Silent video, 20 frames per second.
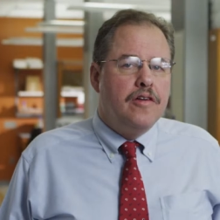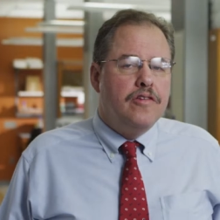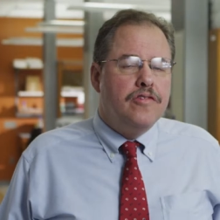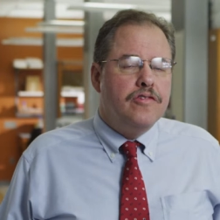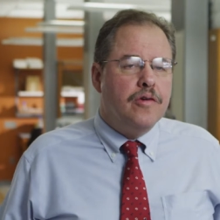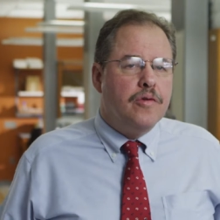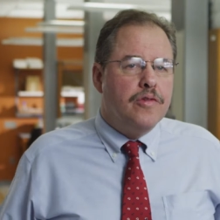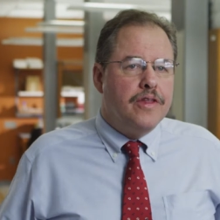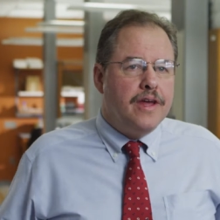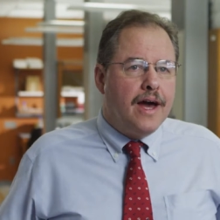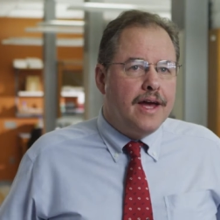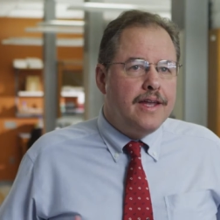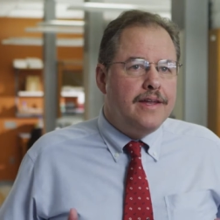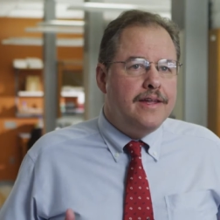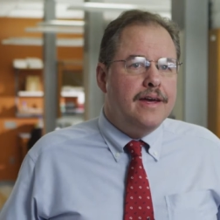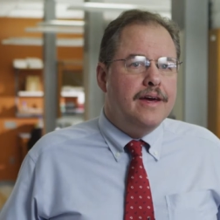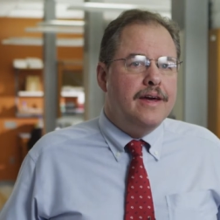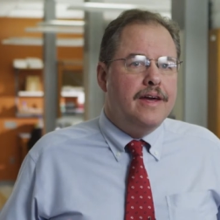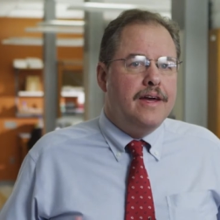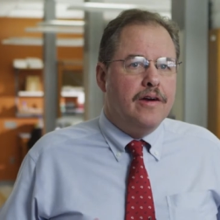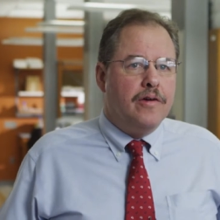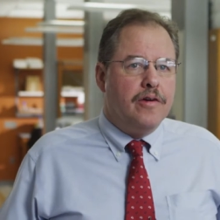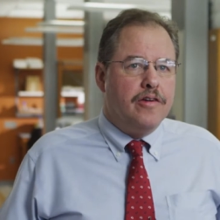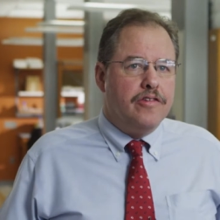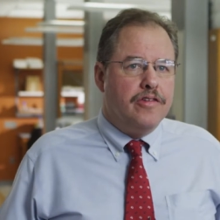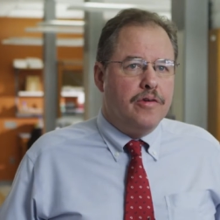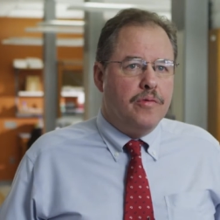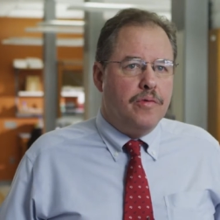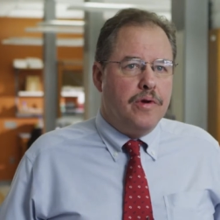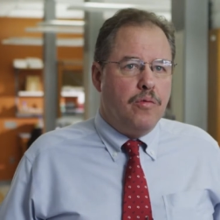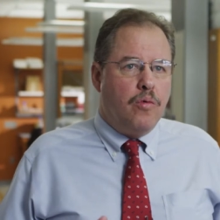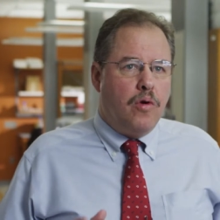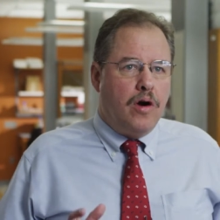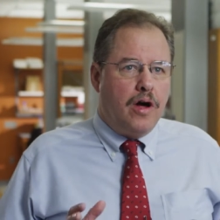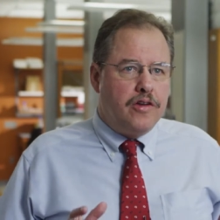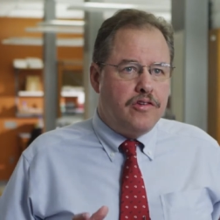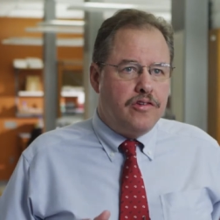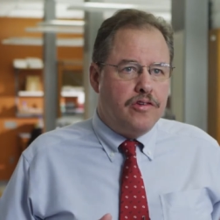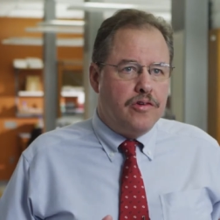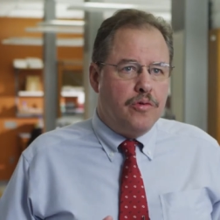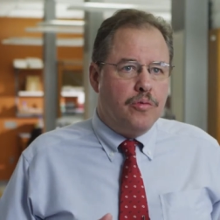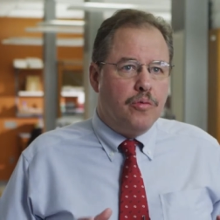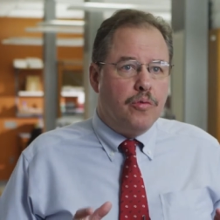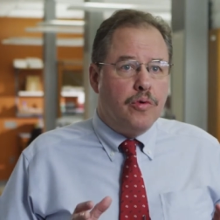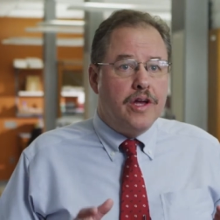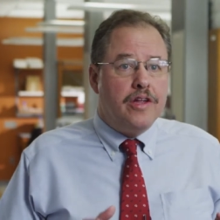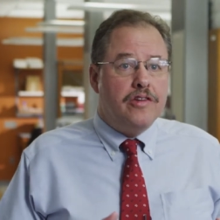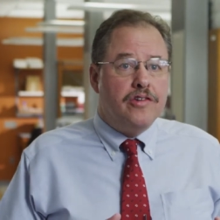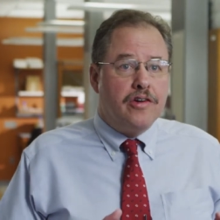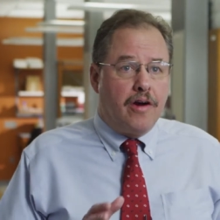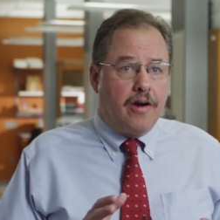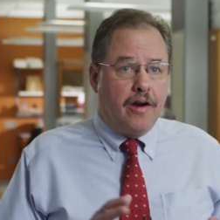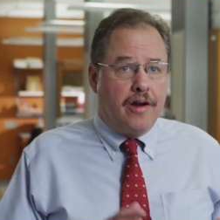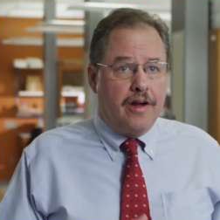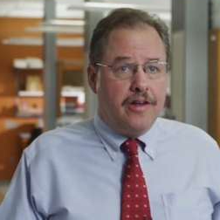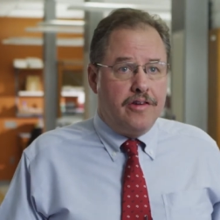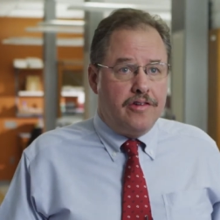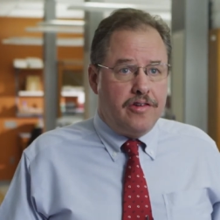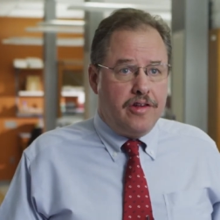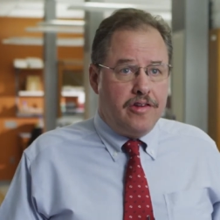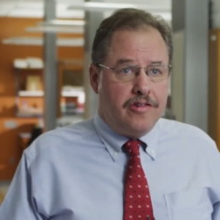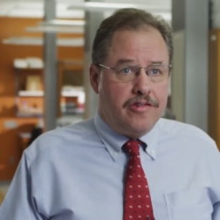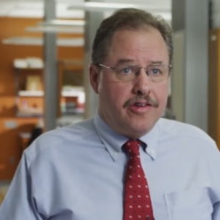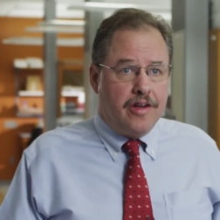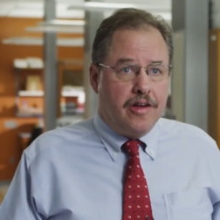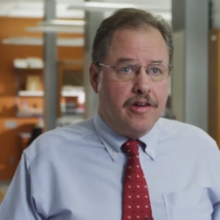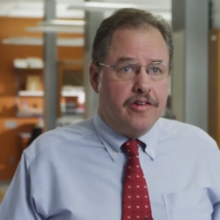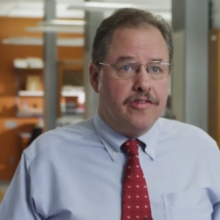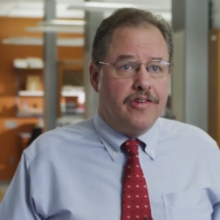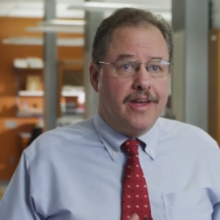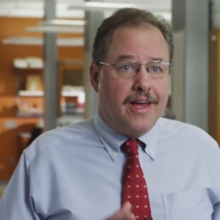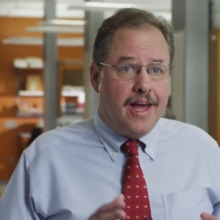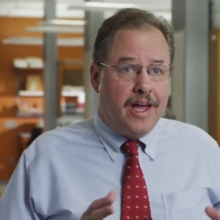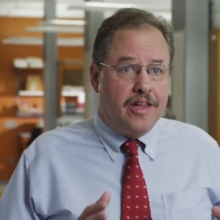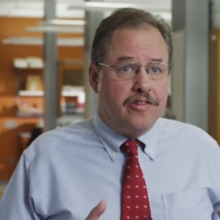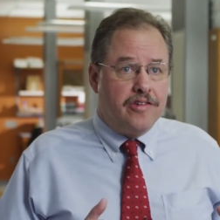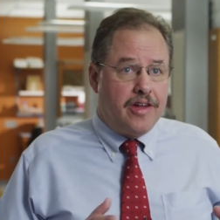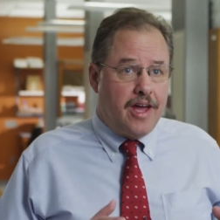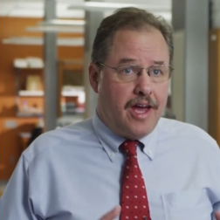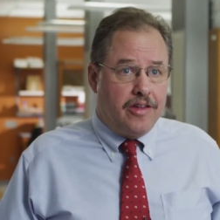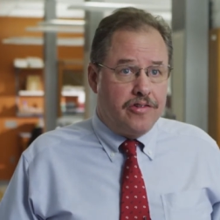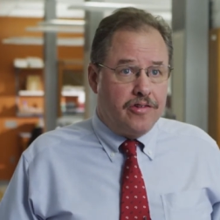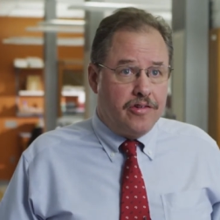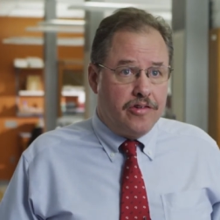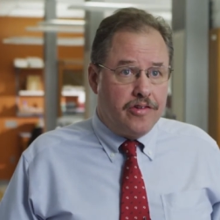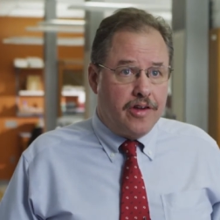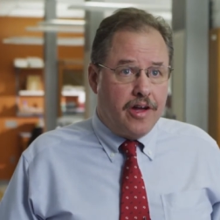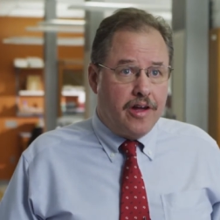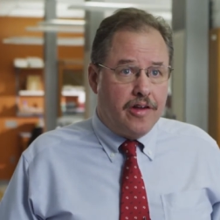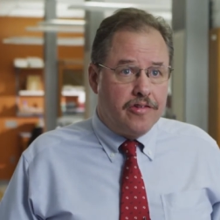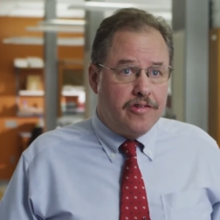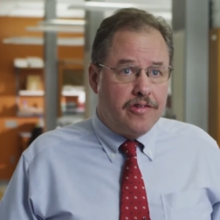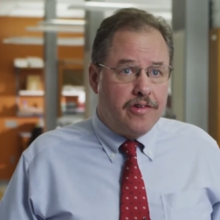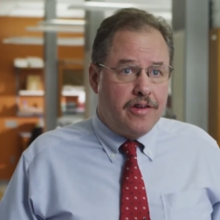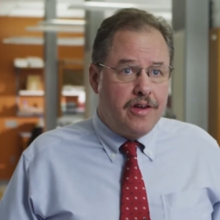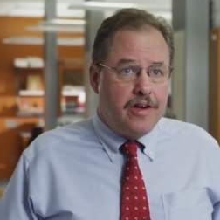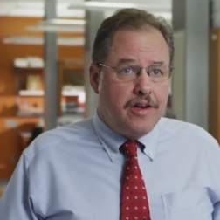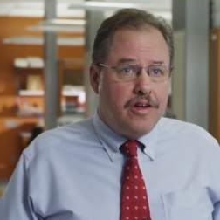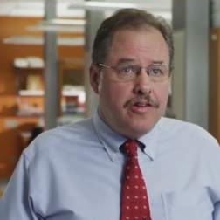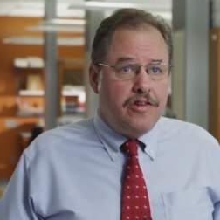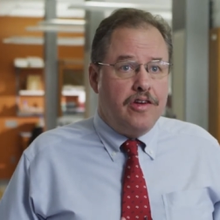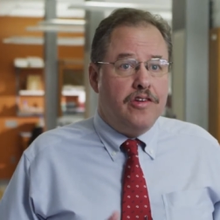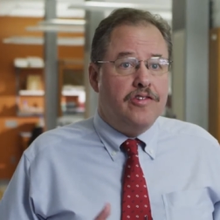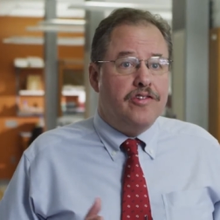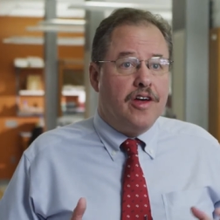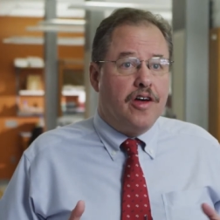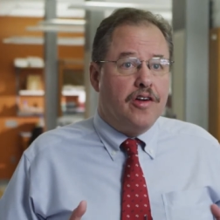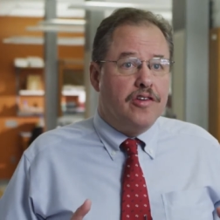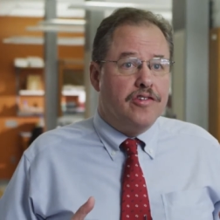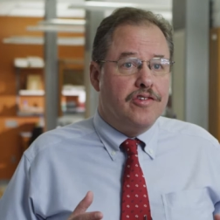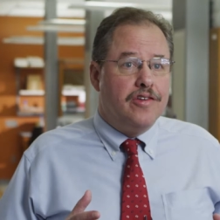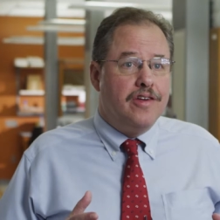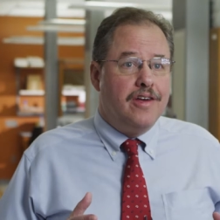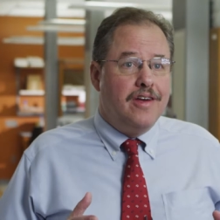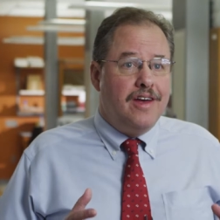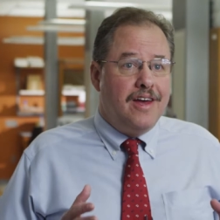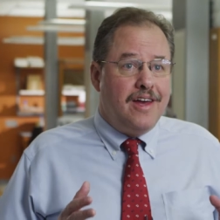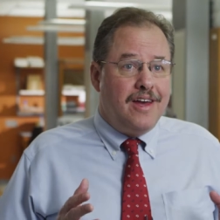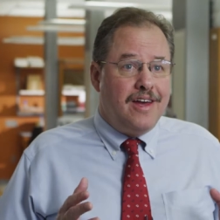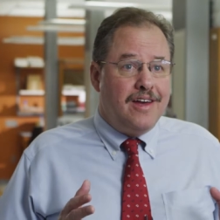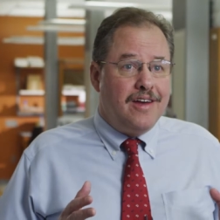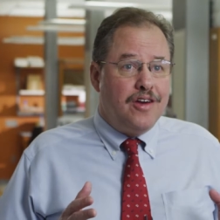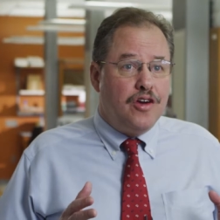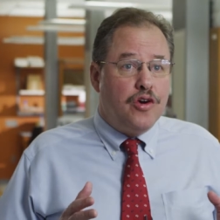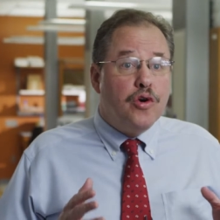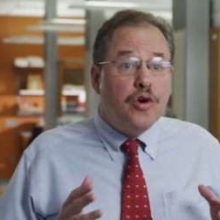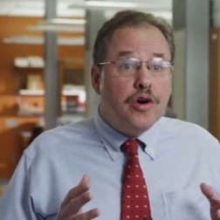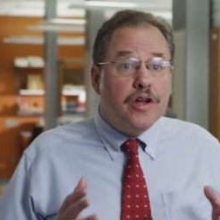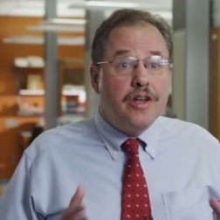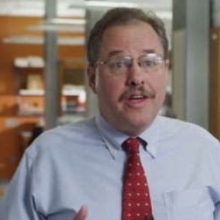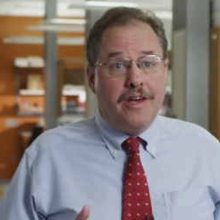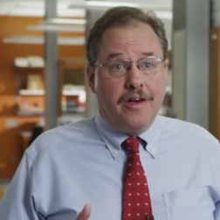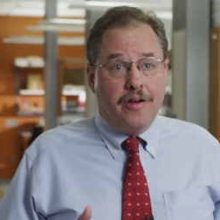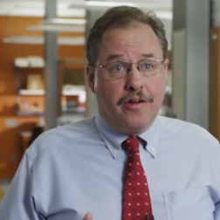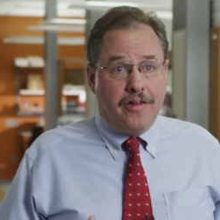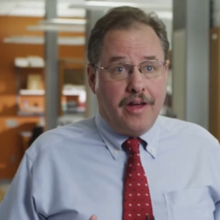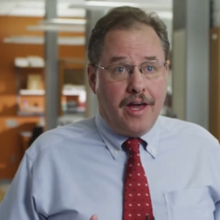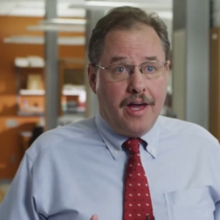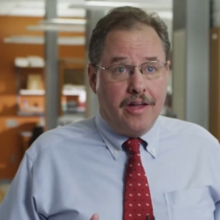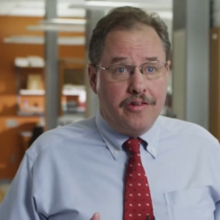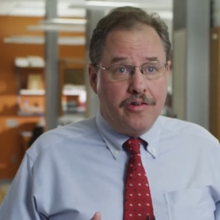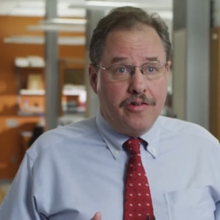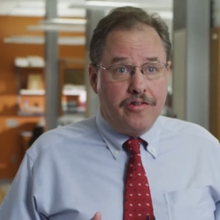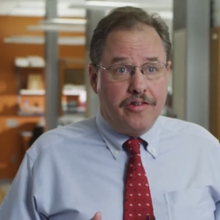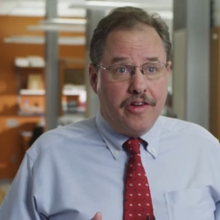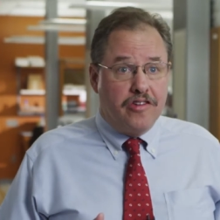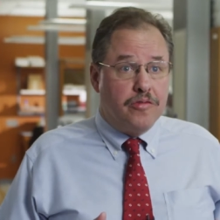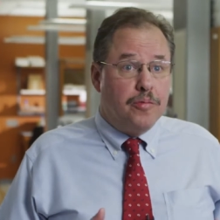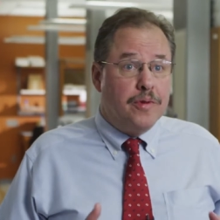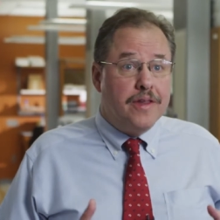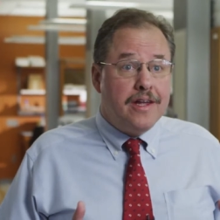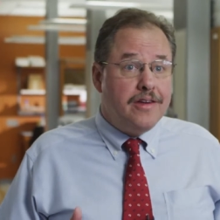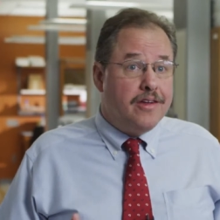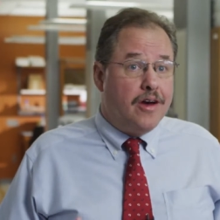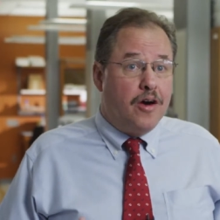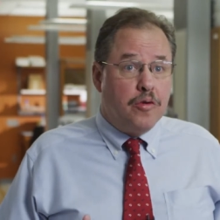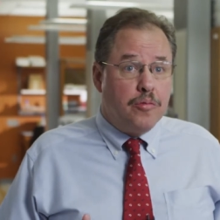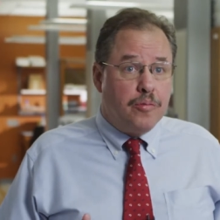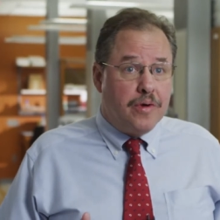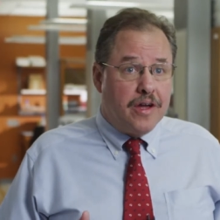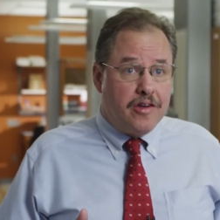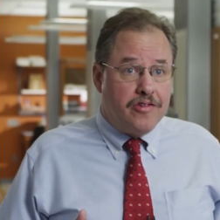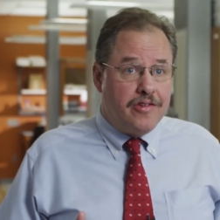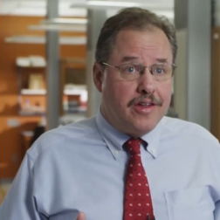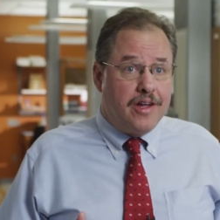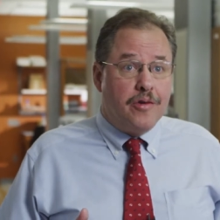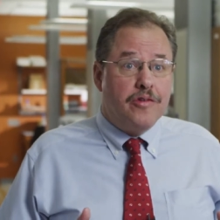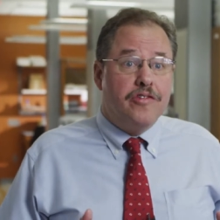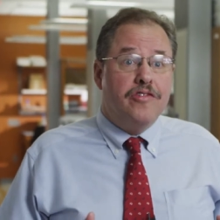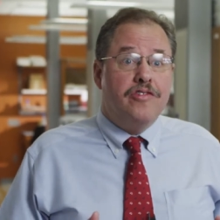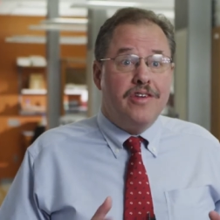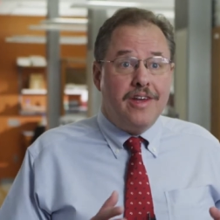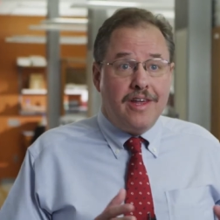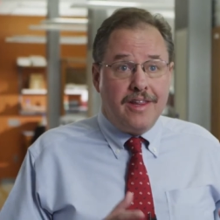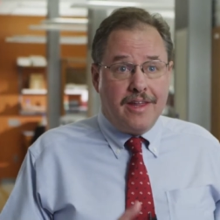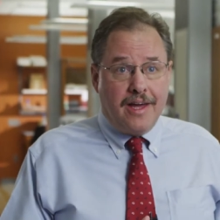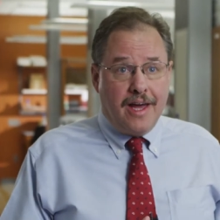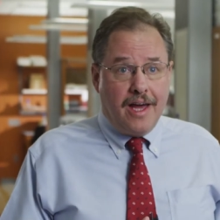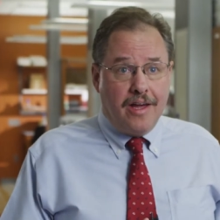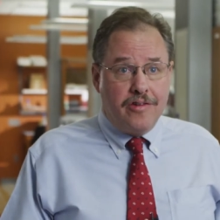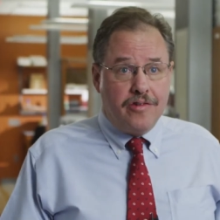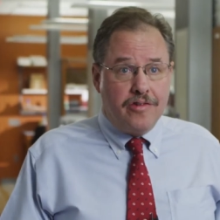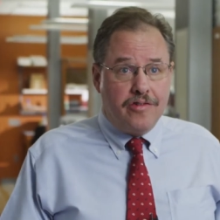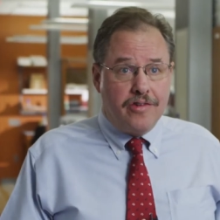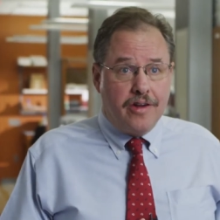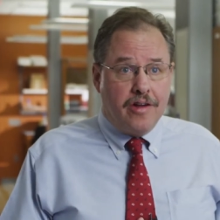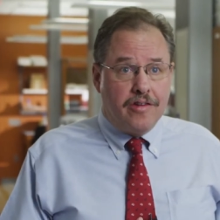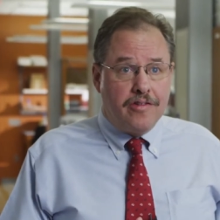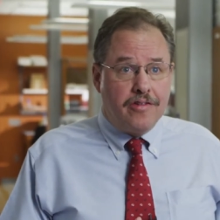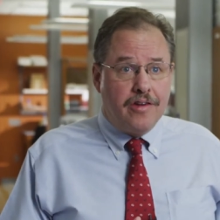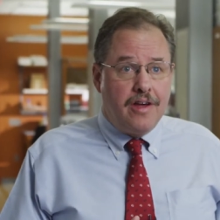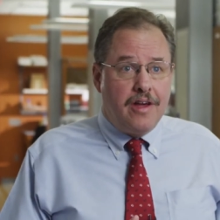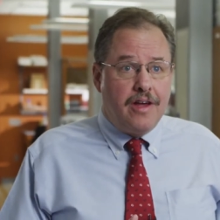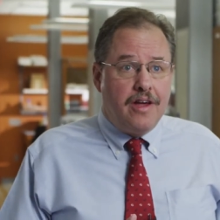So the idea here is that we want to retarget T cells against cancer cells. T cells could kill cancer cells, but they don't because they don't see the cancer cells.